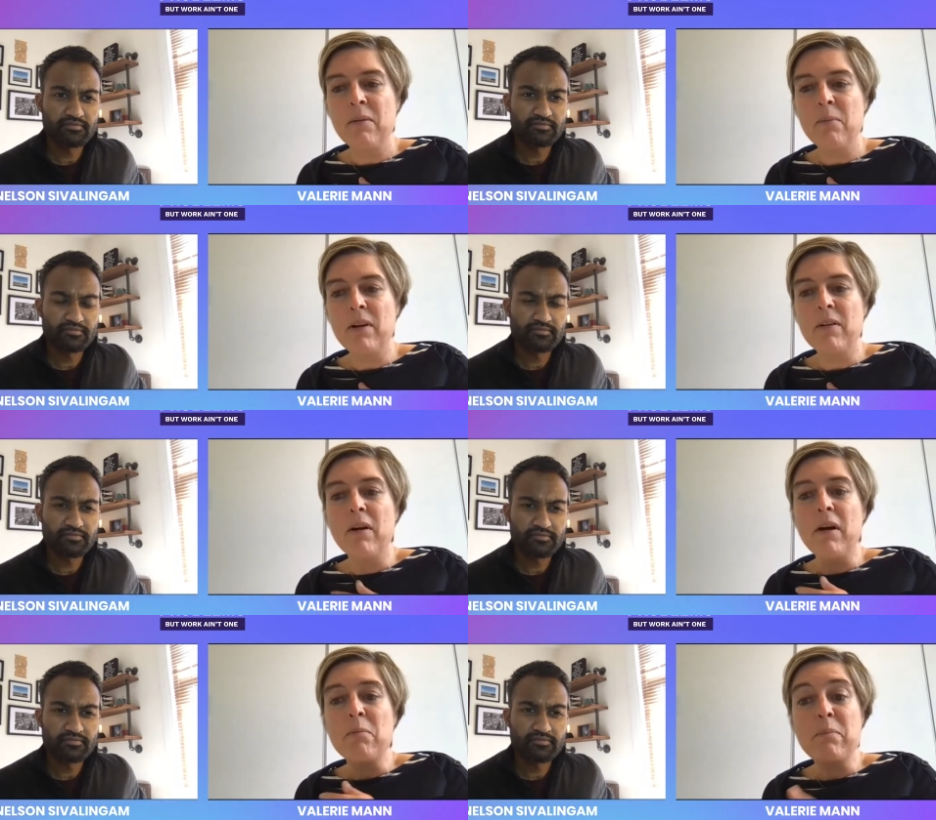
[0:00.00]
Speaker 1: but
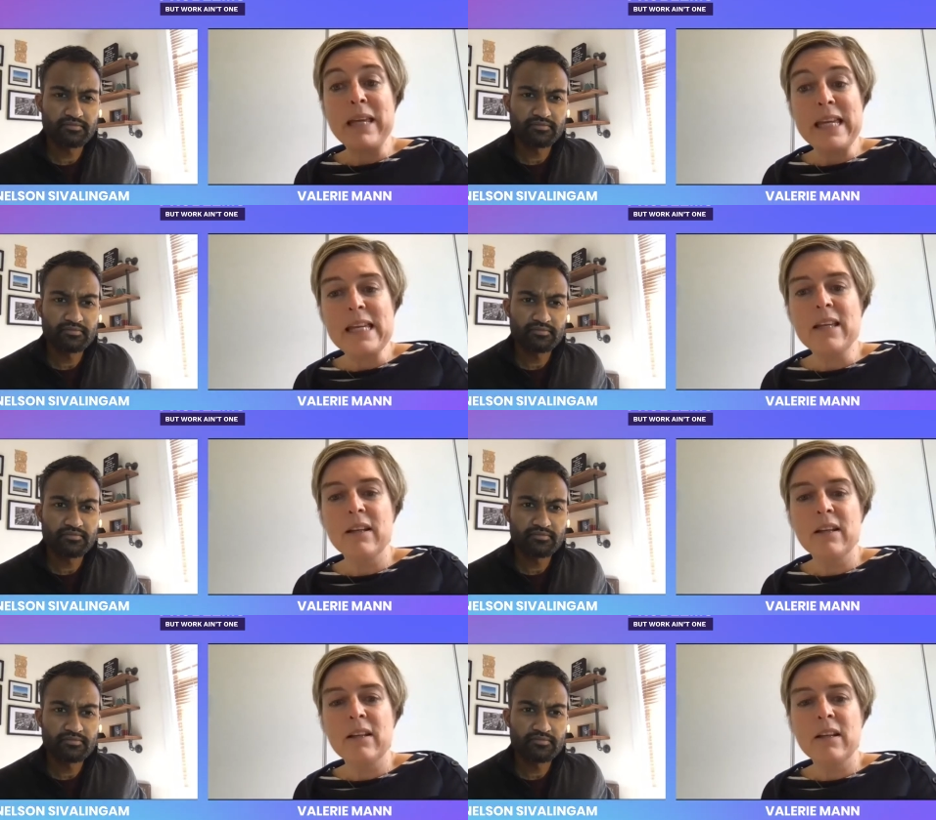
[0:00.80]
and b
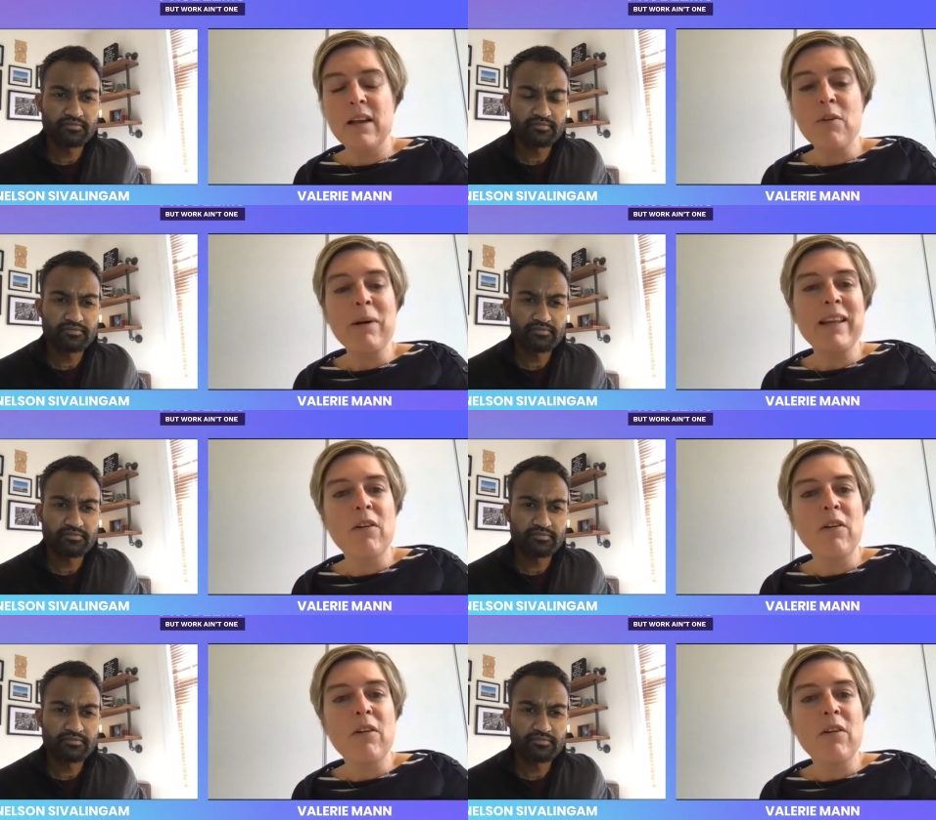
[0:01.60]
everybody